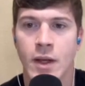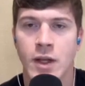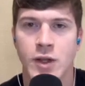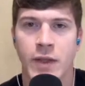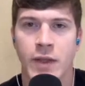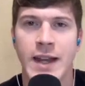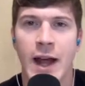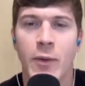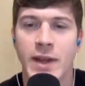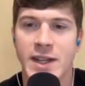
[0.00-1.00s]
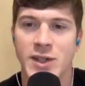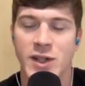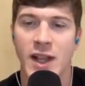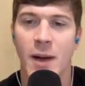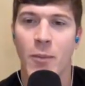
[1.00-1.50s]
So I think nowadays there's a
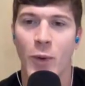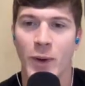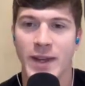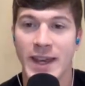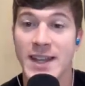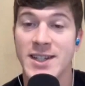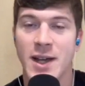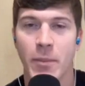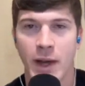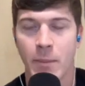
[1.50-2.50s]
lot more kids coming